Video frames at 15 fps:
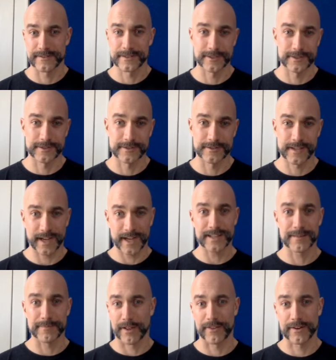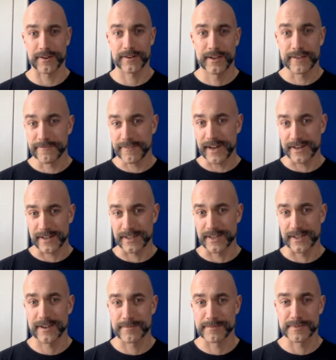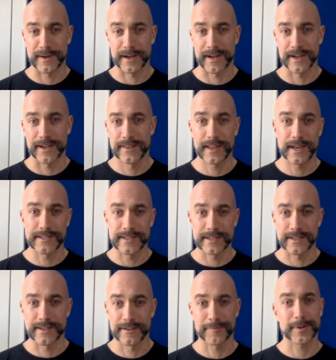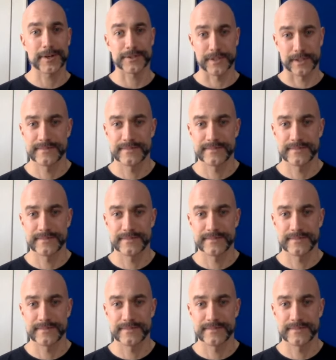the nurse, and the mother, and finally comes by the idea of person.